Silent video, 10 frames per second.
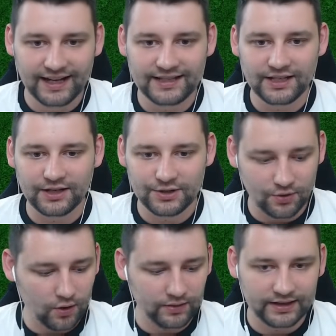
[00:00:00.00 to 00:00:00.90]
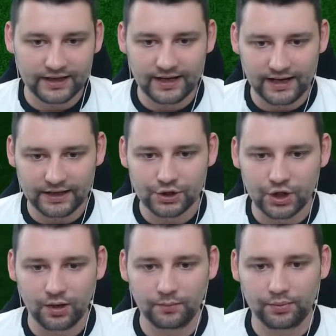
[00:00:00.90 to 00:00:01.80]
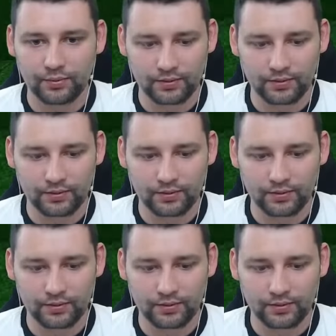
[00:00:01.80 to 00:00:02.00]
Is it control and click and jump?